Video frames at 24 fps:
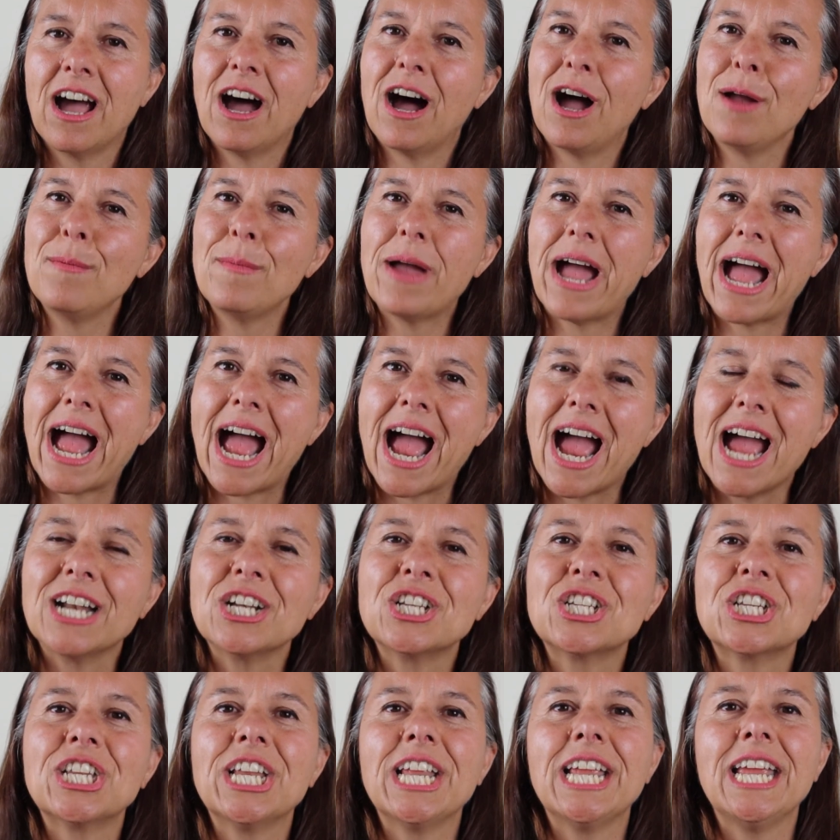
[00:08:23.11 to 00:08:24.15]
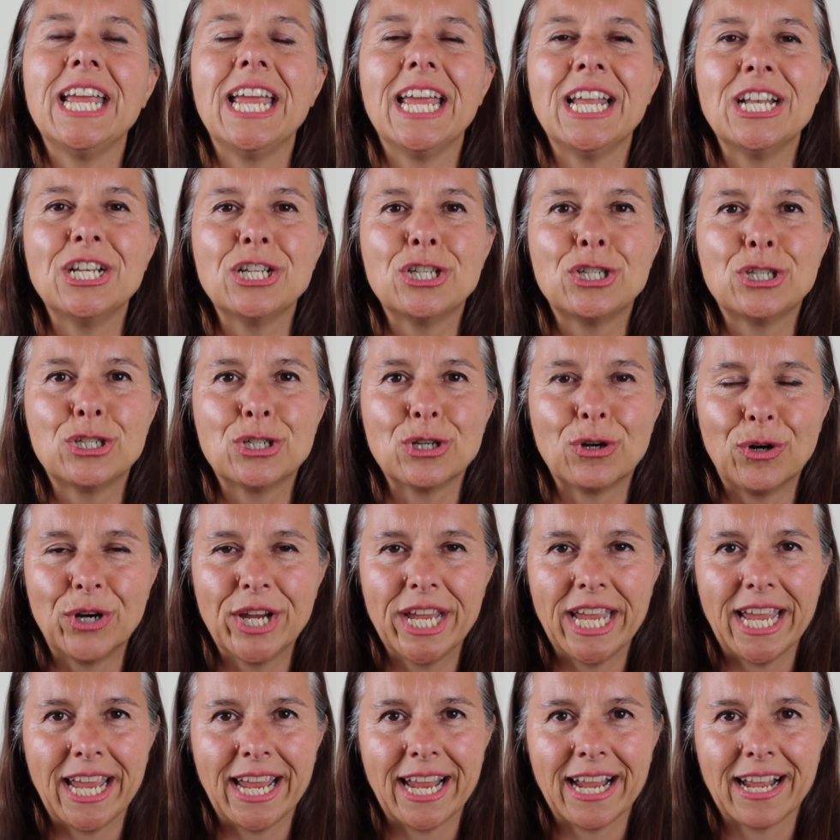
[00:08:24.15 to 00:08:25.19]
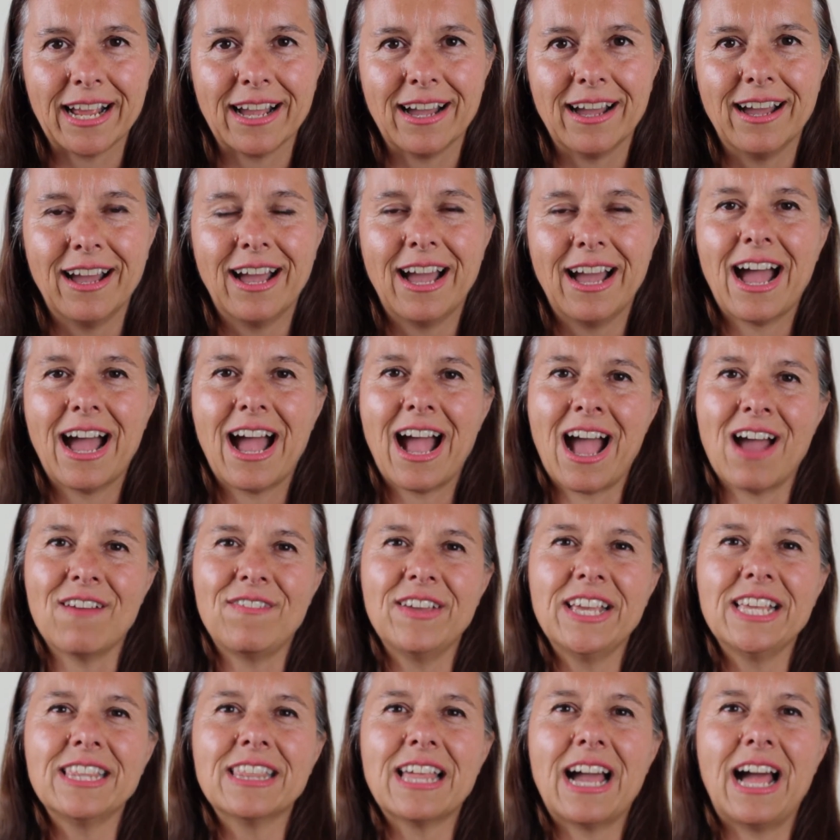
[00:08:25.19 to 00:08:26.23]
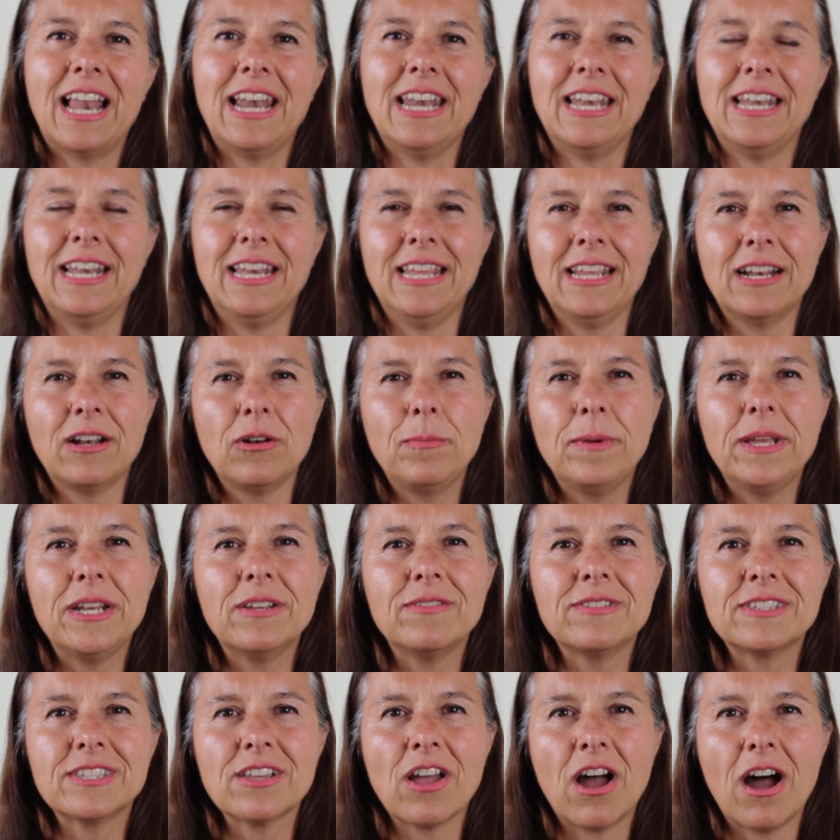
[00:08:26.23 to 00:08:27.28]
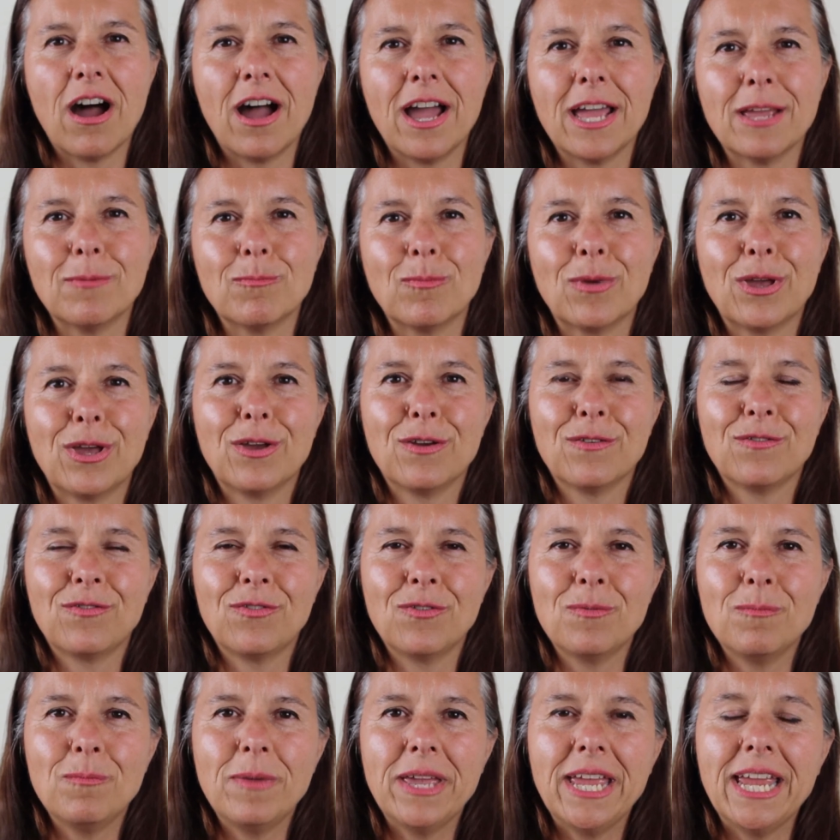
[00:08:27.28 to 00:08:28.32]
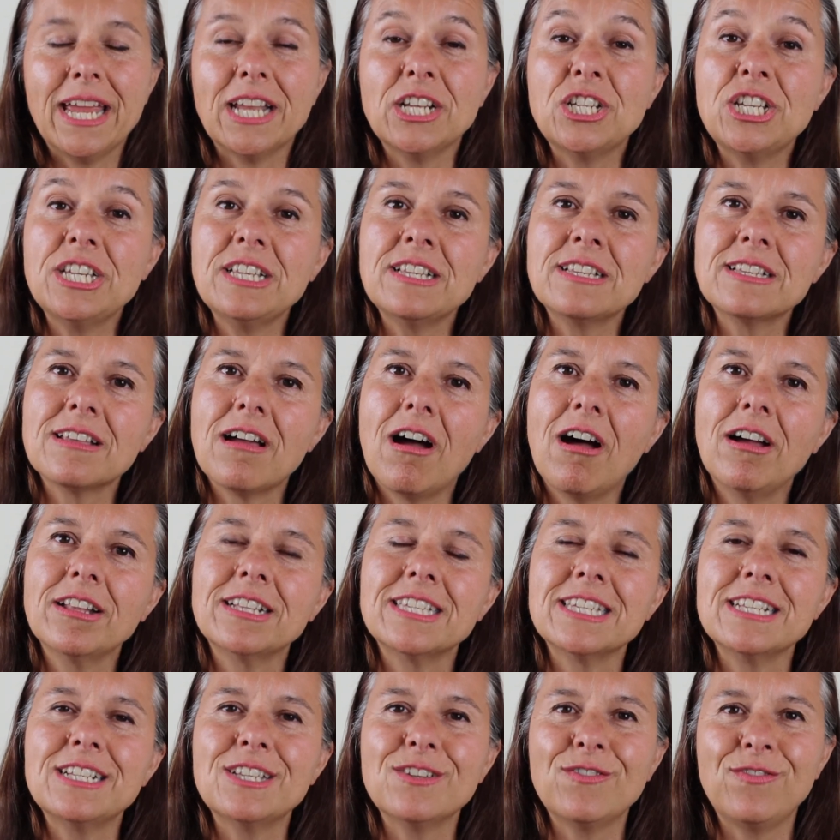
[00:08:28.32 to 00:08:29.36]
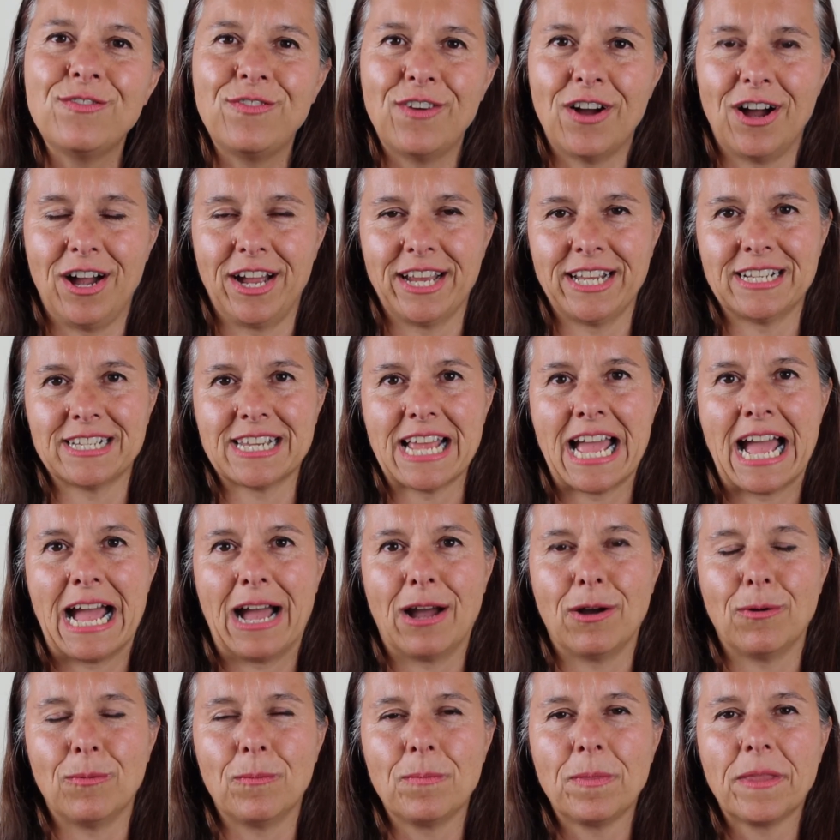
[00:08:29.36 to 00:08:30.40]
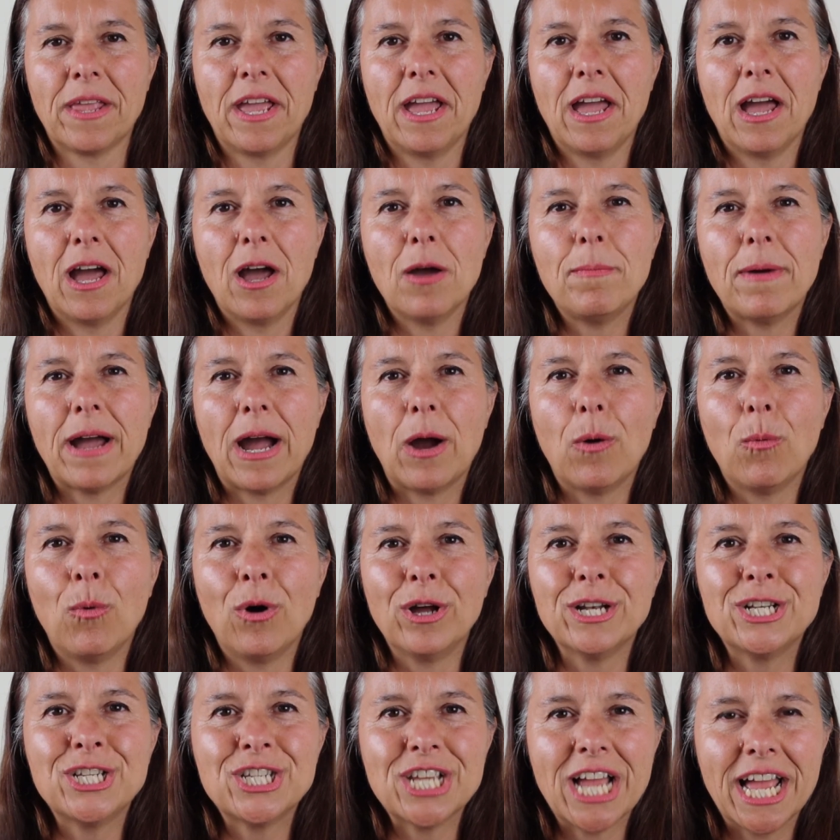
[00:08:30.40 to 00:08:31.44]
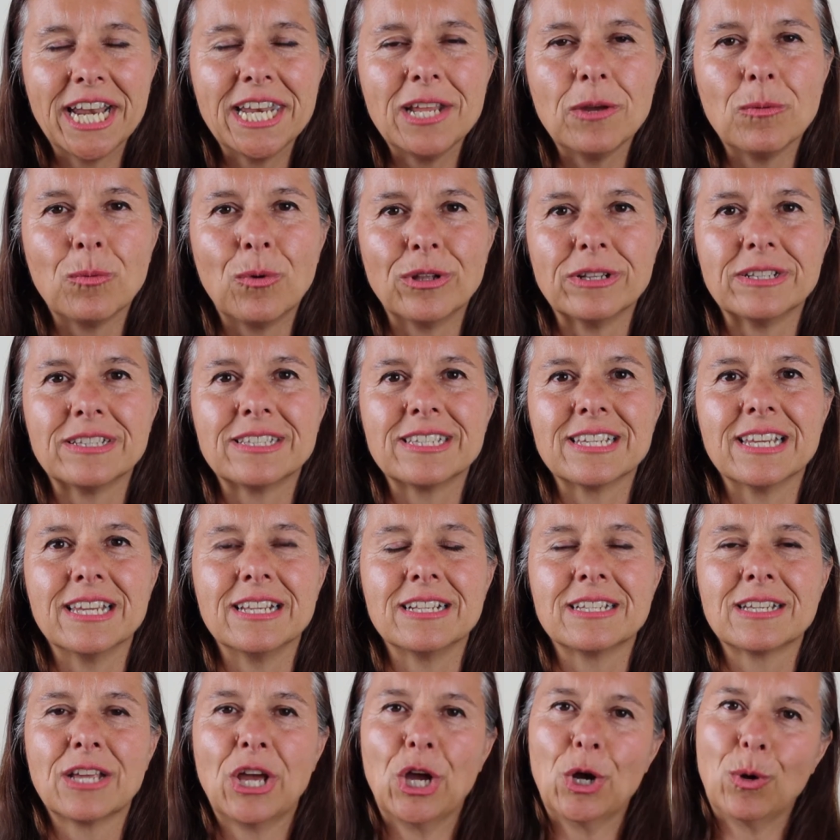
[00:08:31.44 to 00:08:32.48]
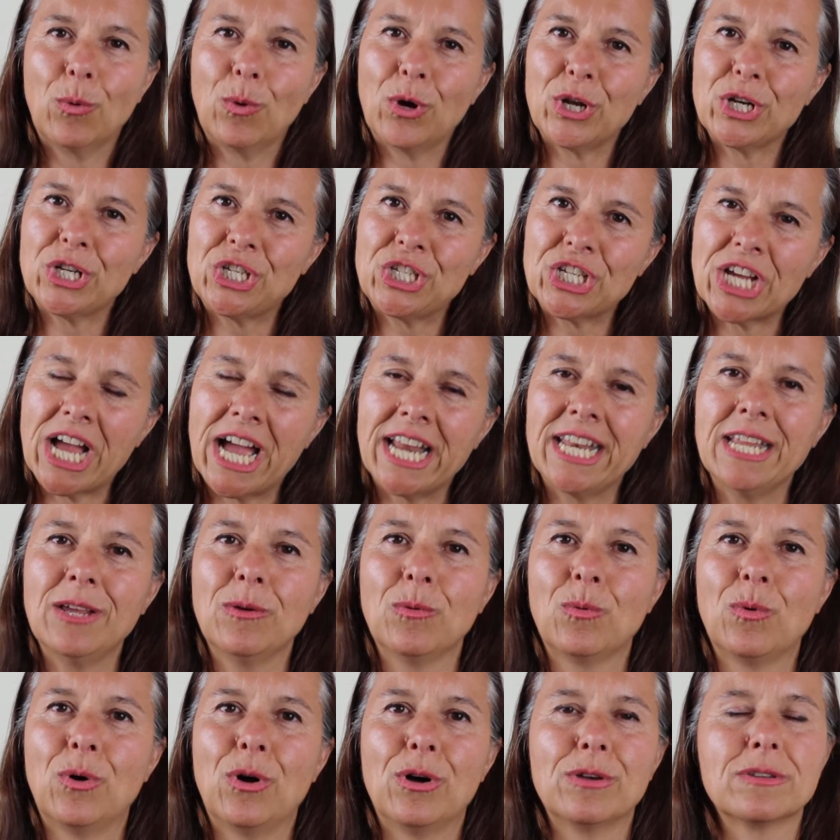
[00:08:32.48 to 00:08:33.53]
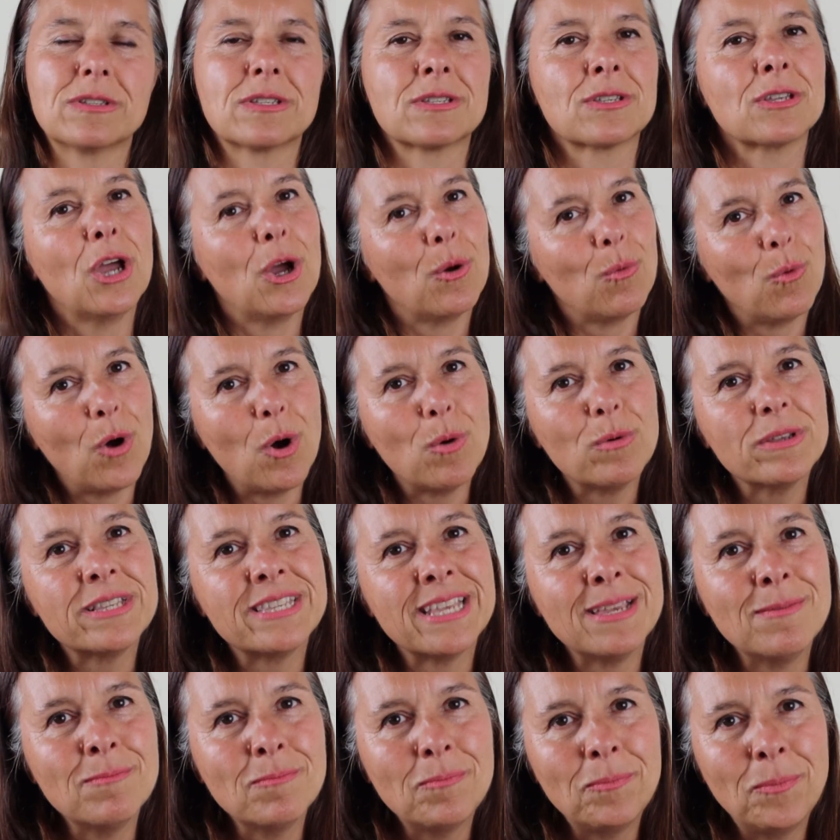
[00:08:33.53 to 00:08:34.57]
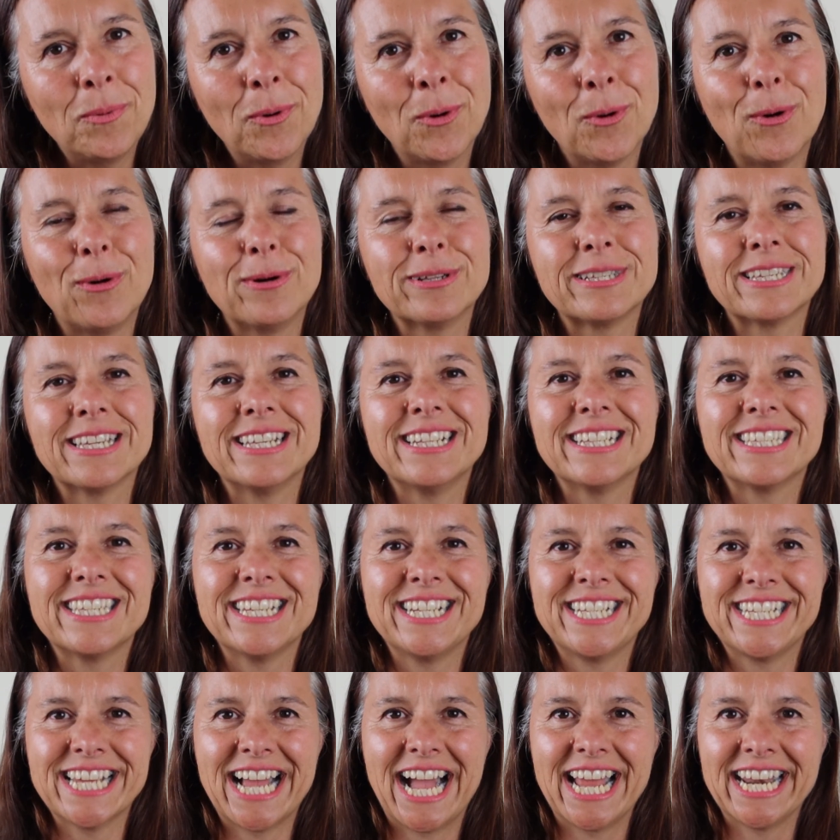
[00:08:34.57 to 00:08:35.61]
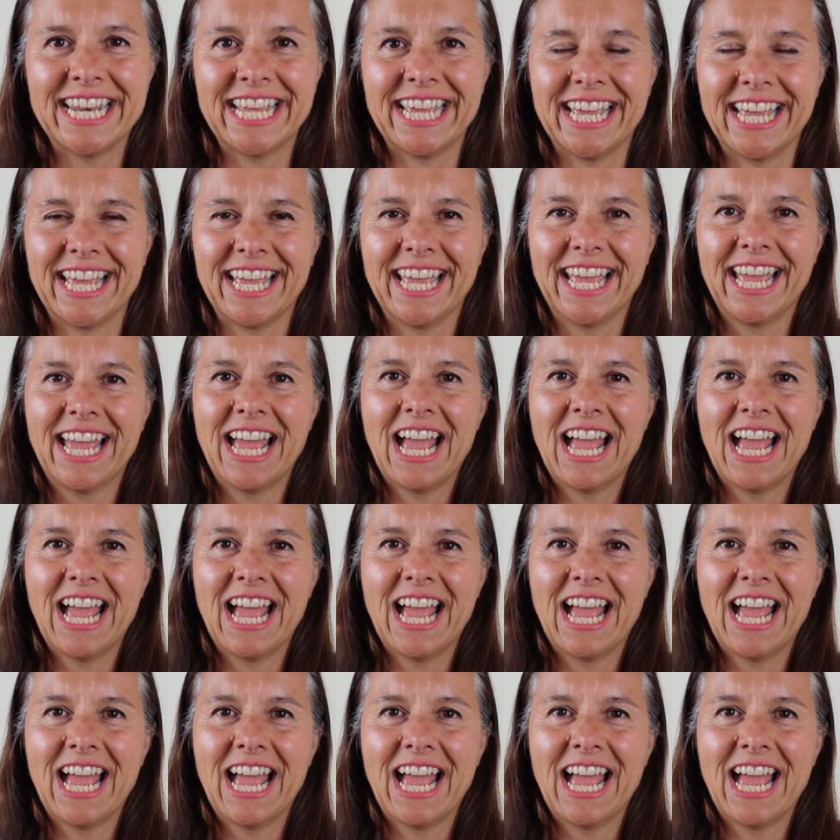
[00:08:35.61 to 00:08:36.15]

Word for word: I'm actually enjoying having that little bit of time for me. And she started to find out about what Janet wanted, what Janet was, what was important to Janet.